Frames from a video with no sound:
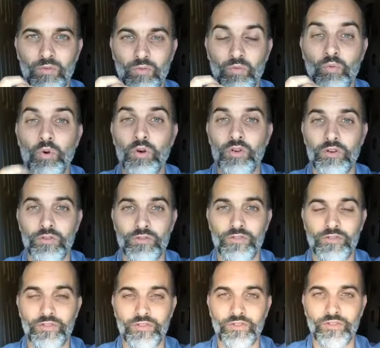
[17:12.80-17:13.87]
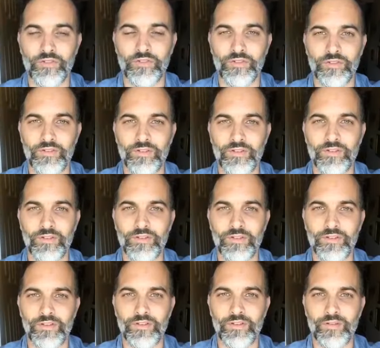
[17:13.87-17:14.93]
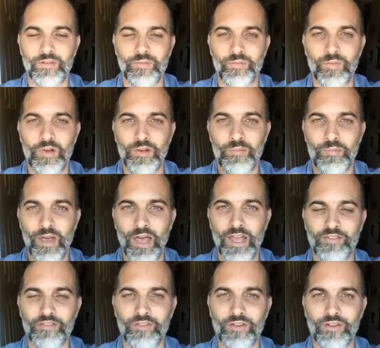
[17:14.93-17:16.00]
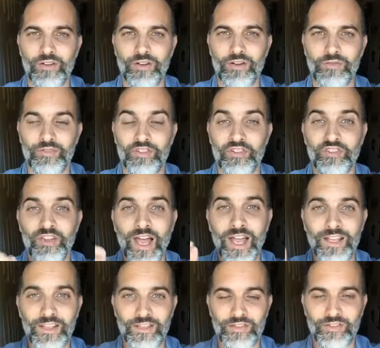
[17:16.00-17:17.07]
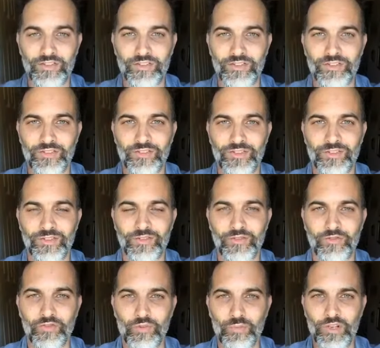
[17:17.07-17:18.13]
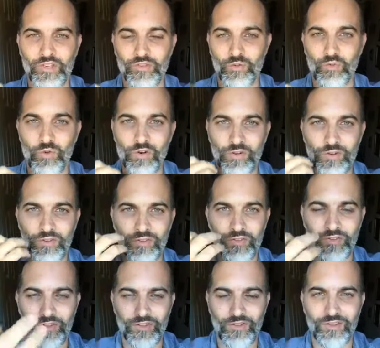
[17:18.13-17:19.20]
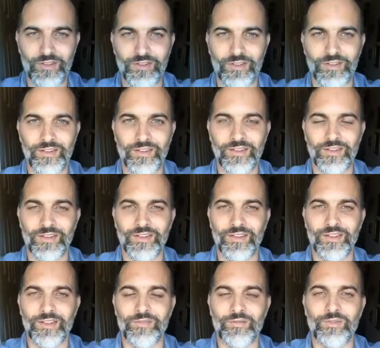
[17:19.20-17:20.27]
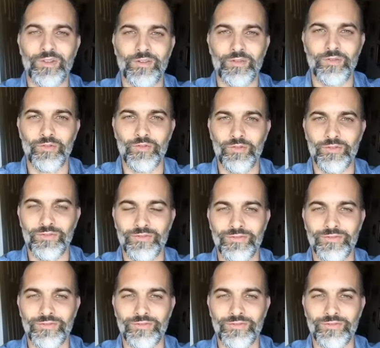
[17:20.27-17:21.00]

words, but a master of silence from which the words can flow through,